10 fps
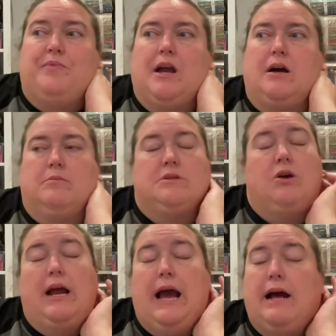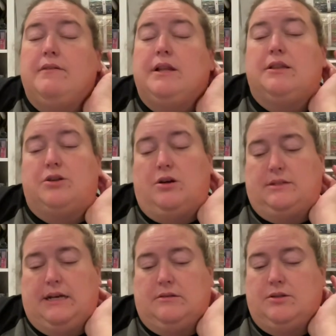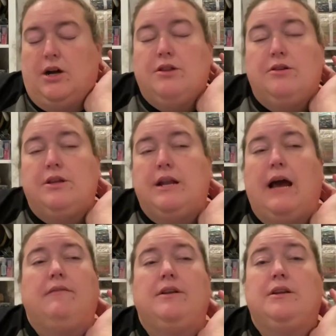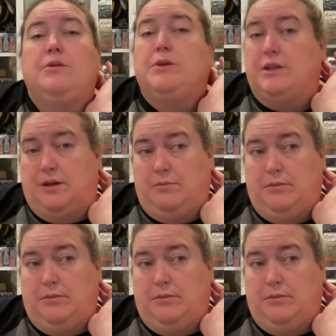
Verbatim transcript: So I had to let the dogs out. So other than having to deal with them